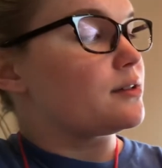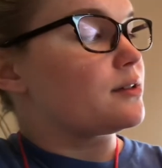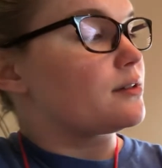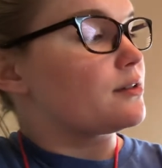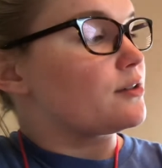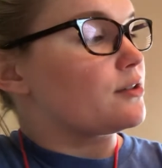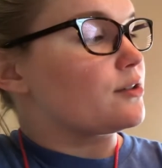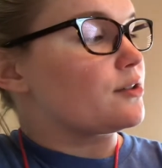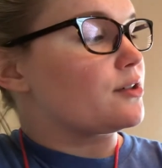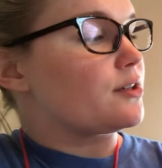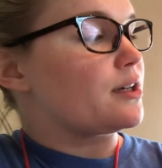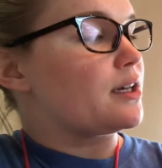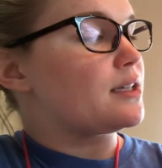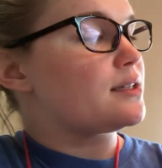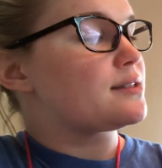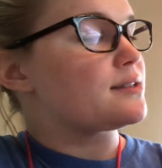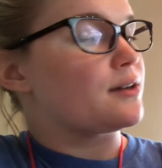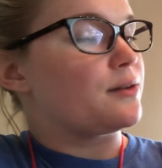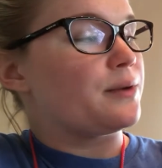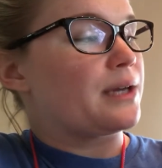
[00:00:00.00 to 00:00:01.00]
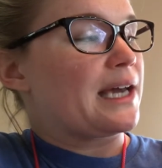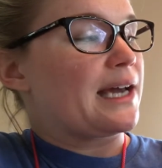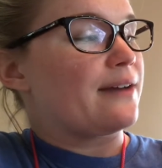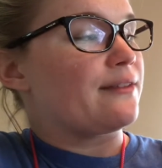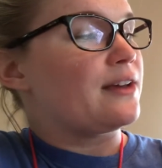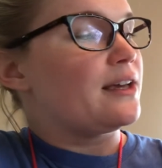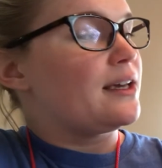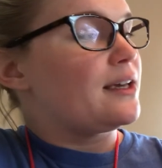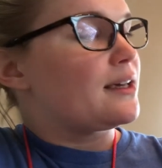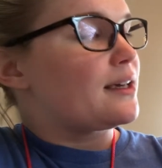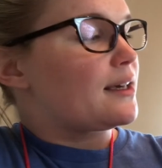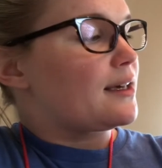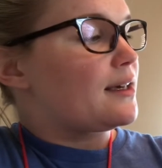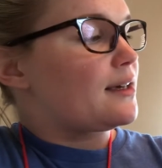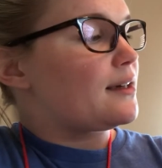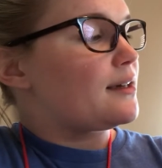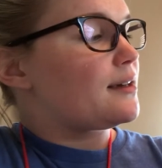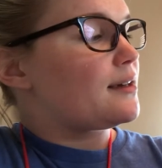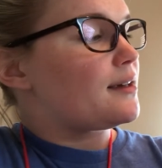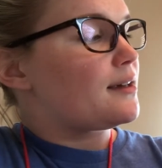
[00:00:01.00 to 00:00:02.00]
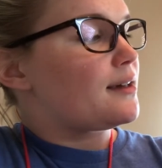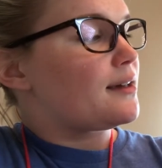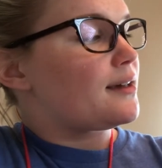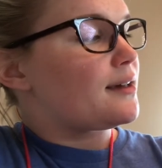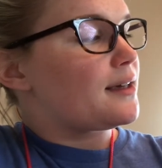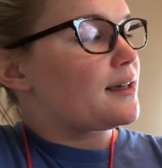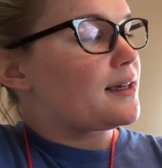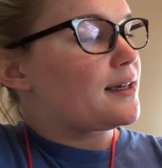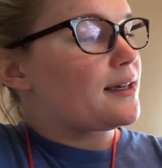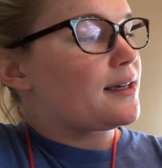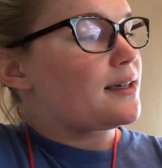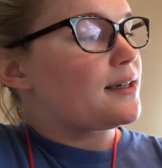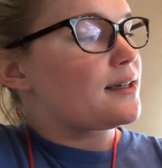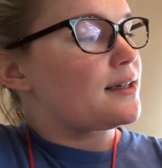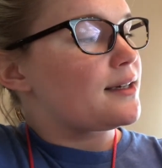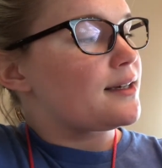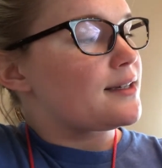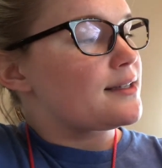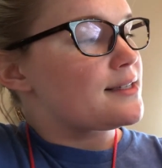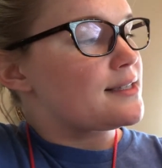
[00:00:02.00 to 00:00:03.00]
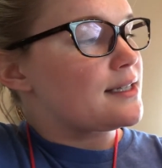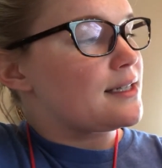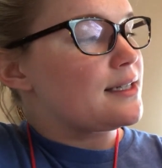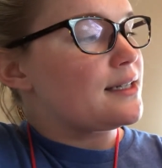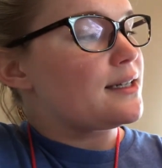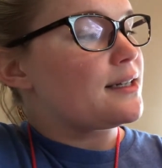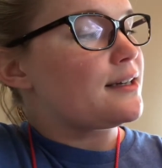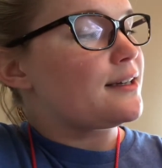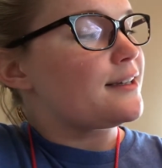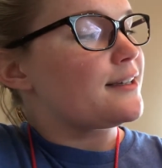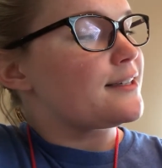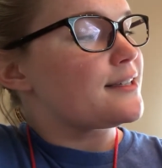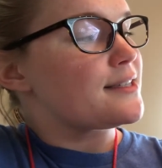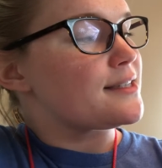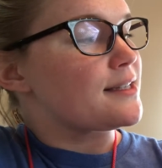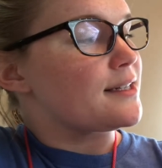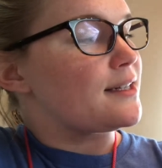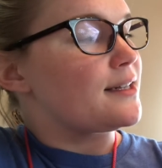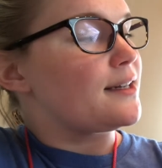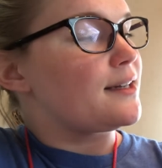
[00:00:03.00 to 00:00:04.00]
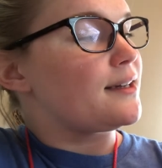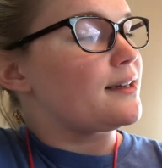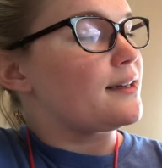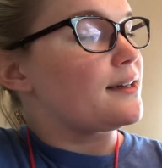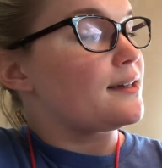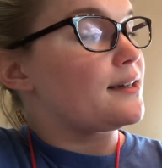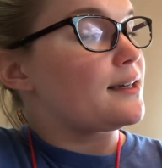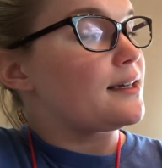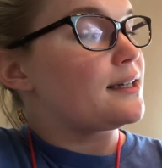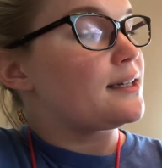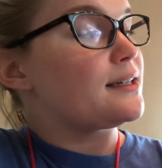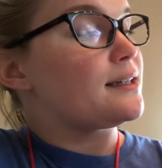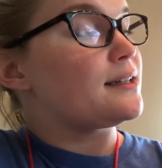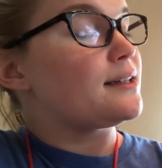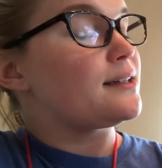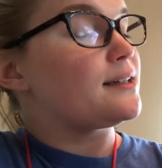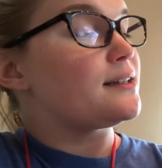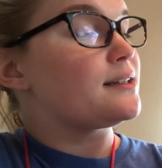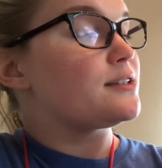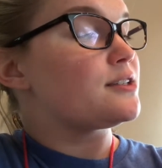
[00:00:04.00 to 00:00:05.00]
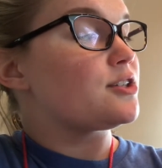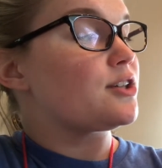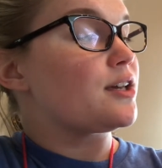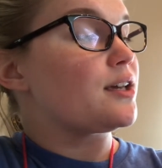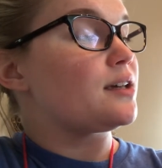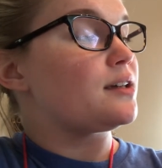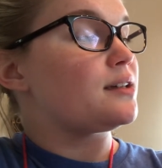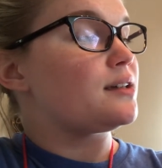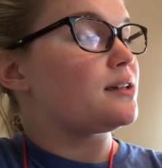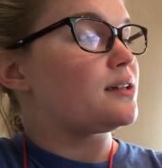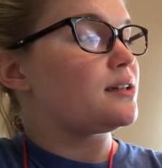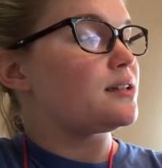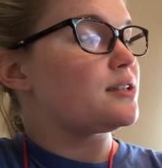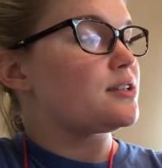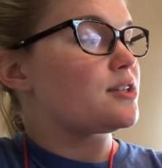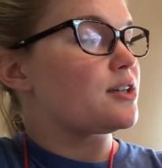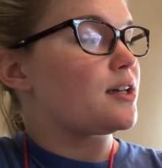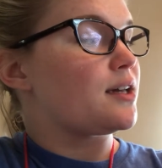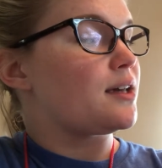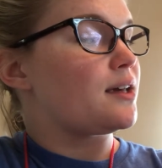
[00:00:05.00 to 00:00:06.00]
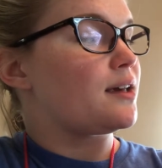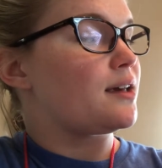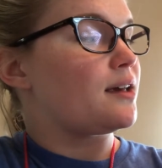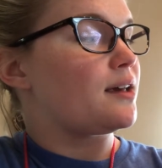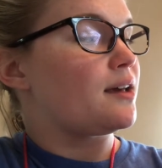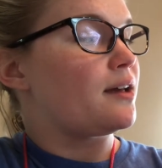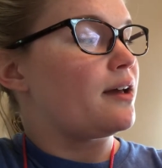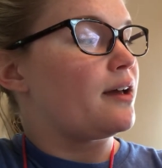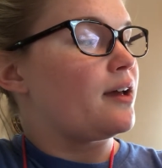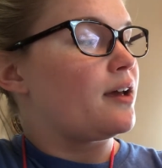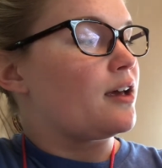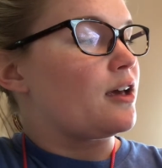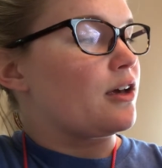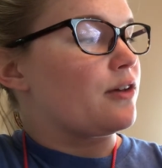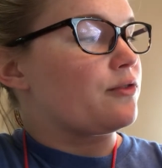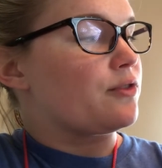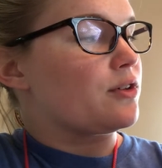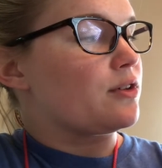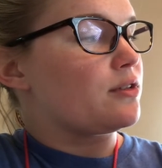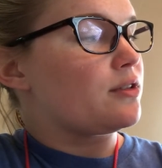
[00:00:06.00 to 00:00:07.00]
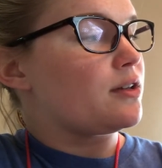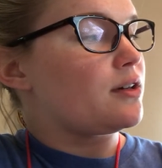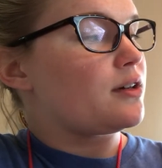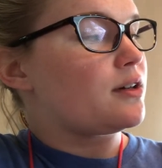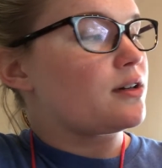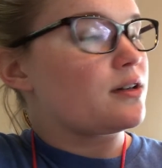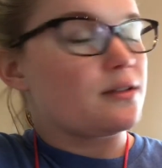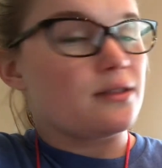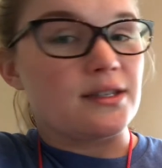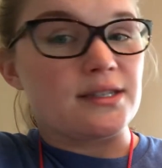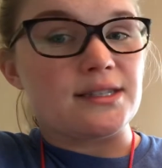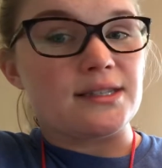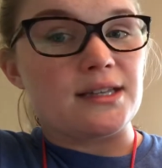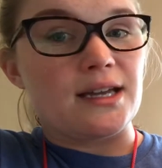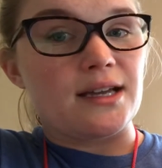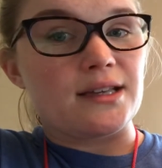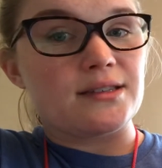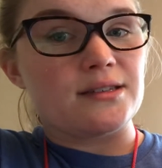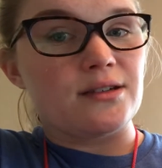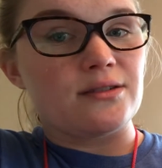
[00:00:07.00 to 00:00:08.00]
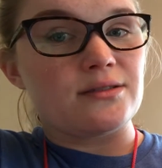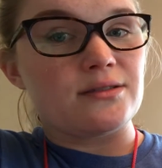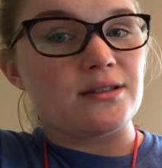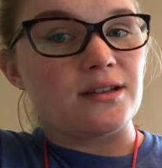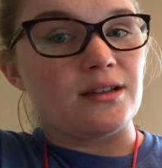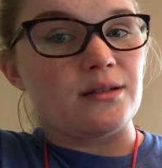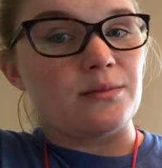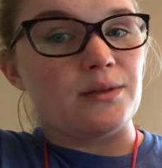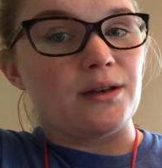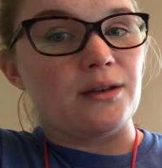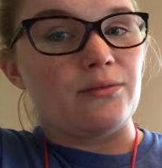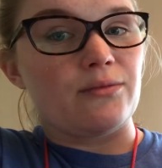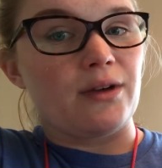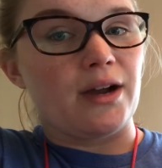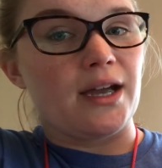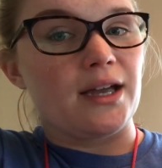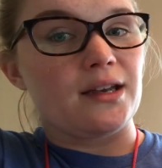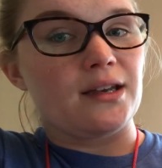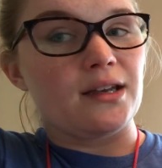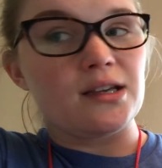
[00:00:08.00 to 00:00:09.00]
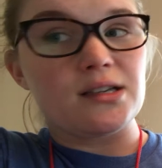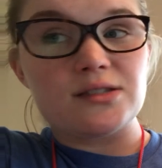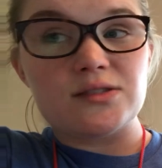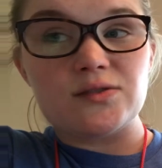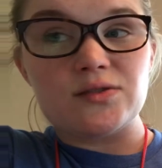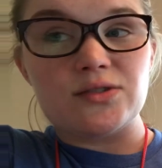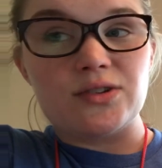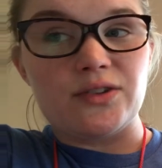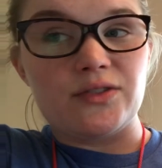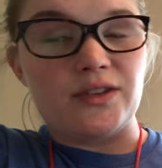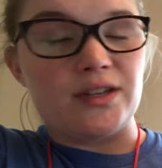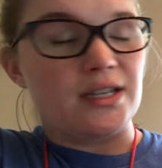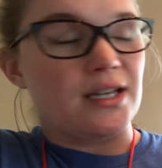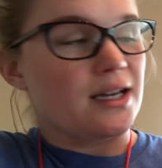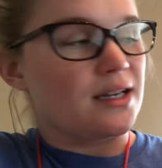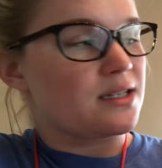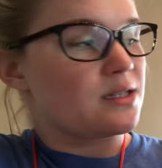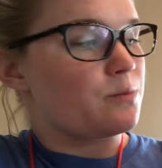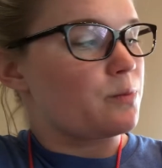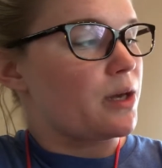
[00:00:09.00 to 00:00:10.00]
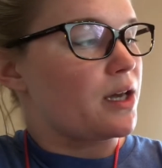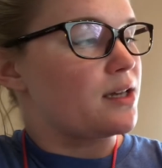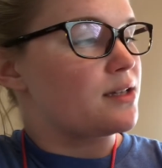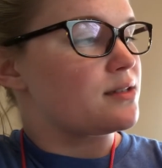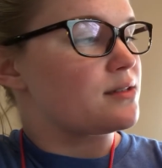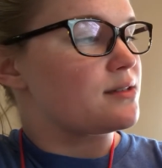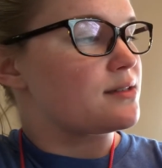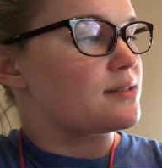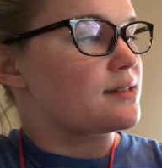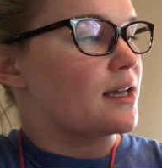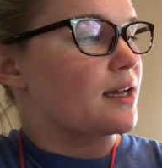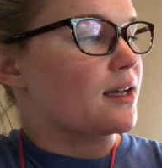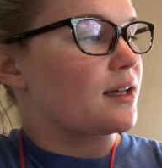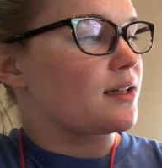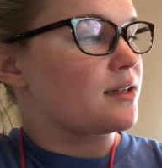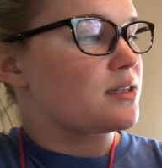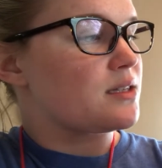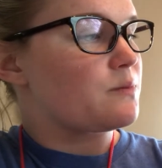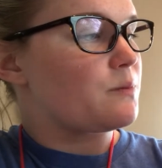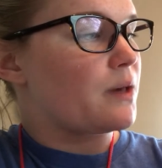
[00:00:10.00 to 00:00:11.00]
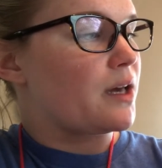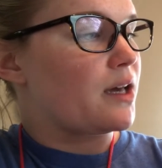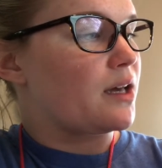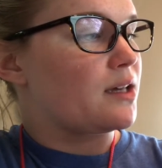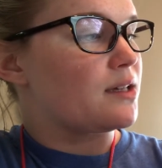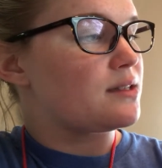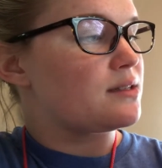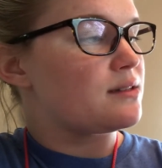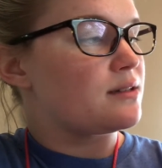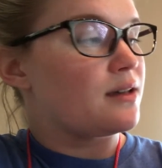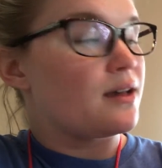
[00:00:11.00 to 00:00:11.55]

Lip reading: Good. So we have E, E, D, C, E, G, G. If you look, this next note's going to be right next door on the next space, second space.